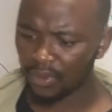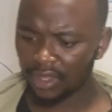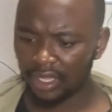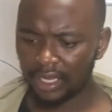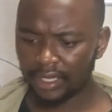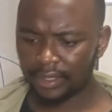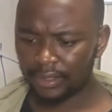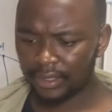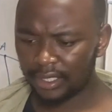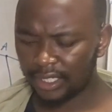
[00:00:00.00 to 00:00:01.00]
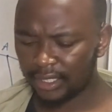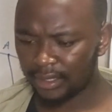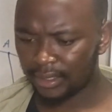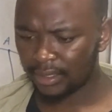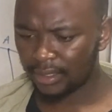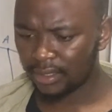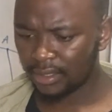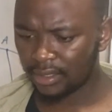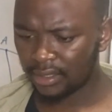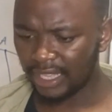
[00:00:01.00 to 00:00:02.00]
Then
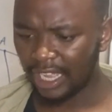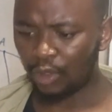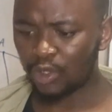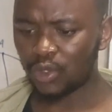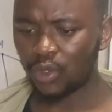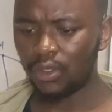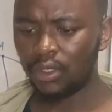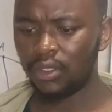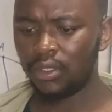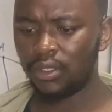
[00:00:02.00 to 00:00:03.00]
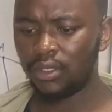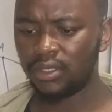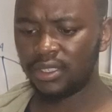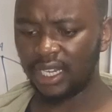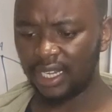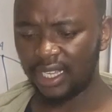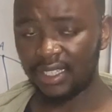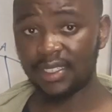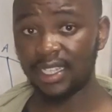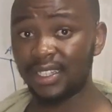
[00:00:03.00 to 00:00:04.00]
they are also telling
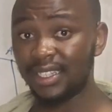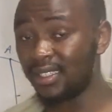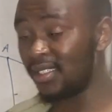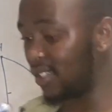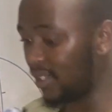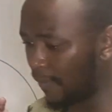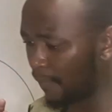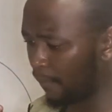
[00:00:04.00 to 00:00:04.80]
us that there is a